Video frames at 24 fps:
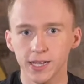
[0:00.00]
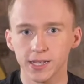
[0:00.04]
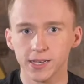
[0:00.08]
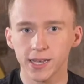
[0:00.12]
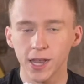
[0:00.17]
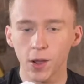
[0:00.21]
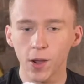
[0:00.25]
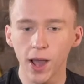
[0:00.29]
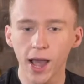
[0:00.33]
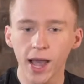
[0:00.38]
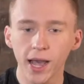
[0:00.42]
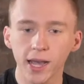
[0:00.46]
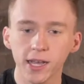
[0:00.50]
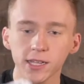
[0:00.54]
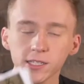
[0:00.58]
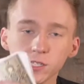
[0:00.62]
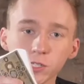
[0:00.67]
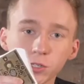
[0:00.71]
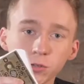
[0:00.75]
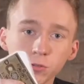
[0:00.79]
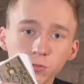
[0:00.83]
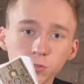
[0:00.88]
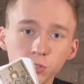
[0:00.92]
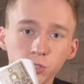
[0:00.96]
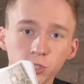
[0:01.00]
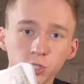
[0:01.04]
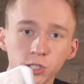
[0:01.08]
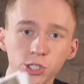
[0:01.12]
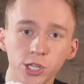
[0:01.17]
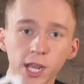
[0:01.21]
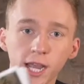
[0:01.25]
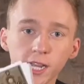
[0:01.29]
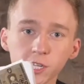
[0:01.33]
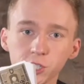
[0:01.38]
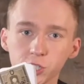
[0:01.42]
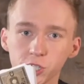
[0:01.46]
Now, as you
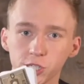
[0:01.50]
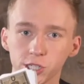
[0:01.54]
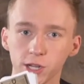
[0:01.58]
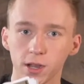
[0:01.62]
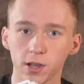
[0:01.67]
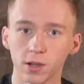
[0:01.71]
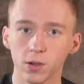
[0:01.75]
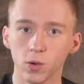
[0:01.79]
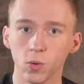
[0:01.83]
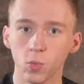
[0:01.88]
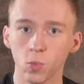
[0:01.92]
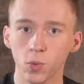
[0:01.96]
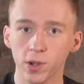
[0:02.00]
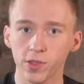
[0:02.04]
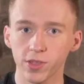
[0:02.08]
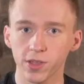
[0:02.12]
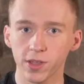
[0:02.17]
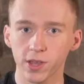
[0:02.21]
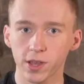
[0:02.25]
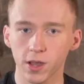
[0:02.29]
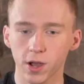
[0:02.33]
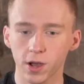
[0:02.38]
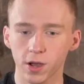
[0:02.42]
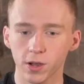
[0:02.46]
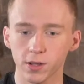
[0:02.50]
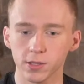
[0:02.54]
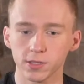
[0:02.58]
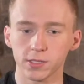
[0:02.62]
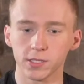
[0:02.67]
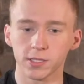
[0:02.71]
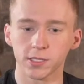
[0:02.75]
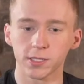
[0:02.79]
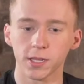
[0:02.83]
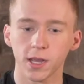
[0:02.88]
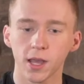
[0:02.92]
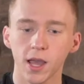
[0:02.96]
gesture with the
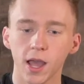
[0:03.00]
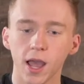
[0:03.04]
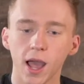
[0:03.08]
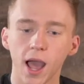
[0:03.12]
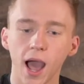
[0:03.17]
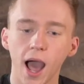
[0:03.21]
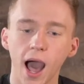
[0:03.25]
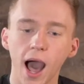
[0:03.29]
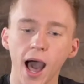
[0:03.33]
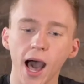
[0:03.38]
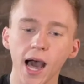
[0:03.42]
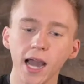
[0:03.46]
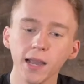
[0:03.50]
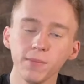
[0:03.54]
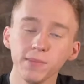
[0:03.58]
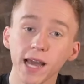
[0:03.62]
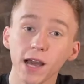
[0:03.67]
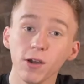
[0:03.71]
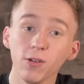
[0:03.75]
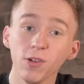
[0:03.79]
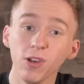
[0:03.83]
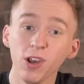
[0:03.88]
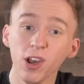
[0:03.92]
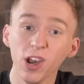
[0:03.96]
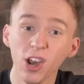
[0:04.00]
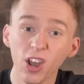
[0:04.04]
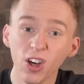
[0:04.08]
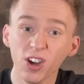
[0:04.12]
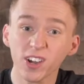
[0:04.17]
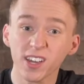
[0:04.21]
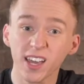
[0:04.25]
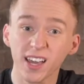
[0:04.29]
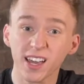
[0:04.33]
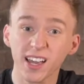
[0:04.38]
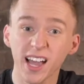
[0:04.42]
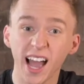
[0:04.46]
cards, I'm now
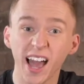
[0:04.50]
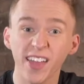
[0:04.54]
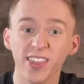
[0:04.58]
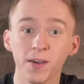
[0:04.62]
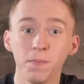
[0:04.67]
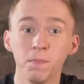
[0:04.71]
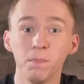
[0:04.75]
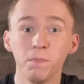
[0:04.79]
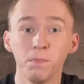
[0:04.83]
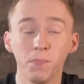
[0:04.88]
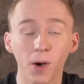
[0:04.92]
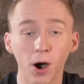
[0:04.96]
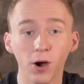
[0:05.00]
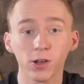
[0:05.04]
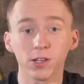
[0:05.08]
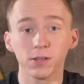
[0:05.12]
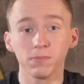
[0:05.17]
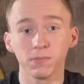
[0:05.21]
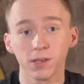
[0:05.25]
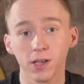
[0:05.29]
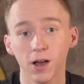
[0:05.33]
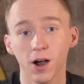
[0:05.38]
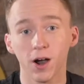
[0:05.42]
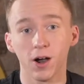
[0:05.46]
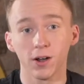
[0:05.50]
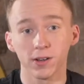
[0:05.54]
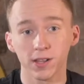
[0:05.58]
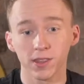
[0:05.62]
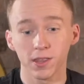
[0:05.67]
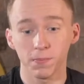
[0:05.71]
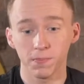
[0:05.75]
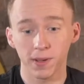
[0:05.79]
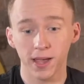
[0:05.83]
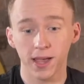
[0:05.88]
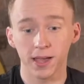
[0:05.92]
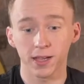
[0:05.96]
looking at the bottom card in
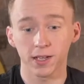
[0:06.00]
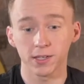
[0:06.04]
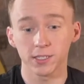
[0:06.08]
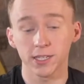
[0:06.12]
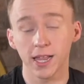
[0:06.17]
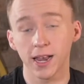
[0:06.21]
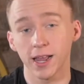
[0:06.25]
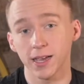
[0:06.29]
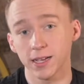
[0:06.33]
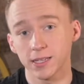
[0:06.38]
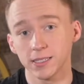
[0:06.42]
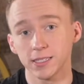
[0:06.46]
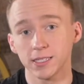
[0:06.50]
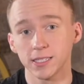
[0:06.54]
the pack and I can